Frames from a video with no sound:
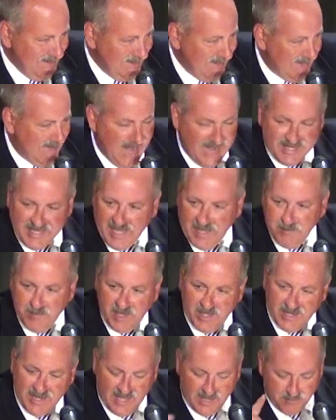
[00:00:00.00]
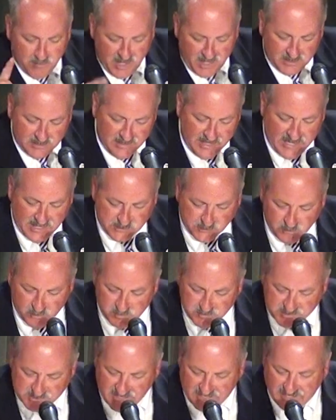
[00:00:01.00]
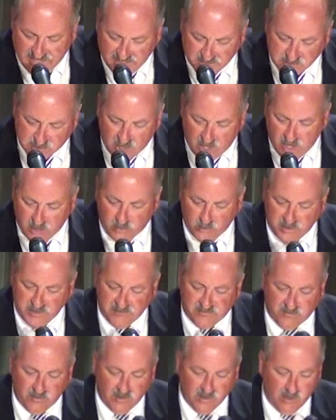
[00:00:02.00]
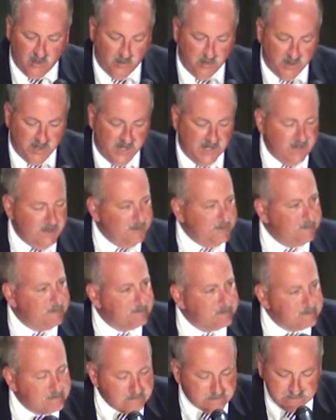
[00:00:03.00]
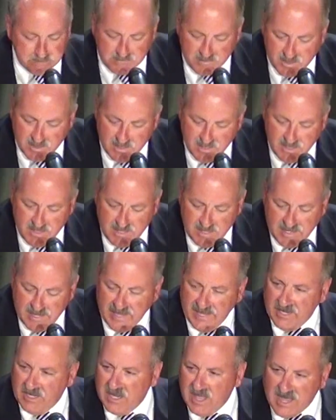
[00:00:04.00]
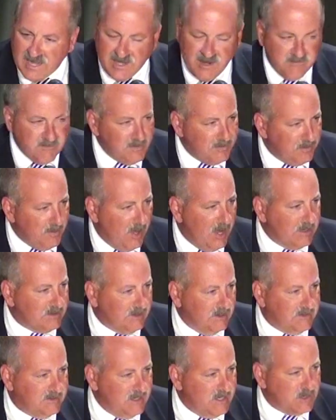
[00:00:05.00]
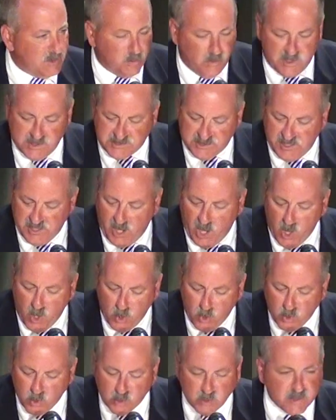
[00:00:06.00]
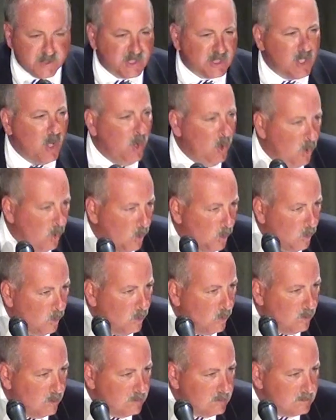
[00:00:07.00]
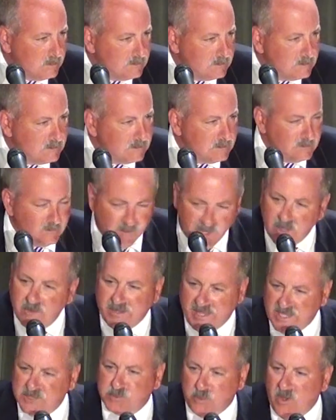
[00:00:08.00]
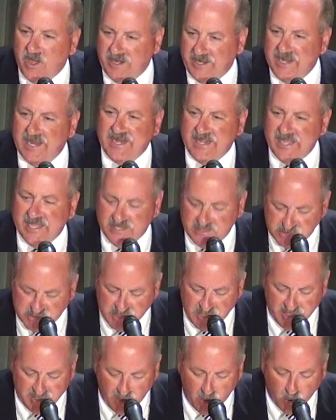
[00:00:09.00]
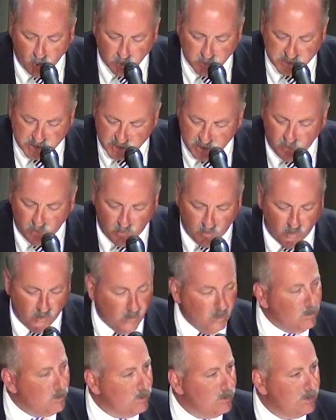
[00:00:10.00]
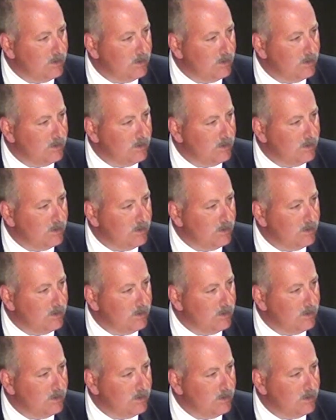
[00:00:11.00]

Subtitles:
And I came in out of my classroom, sat down and talked with you for a little bit. And a lot of you thought that this was an old school. Well, guess what? It is an old school.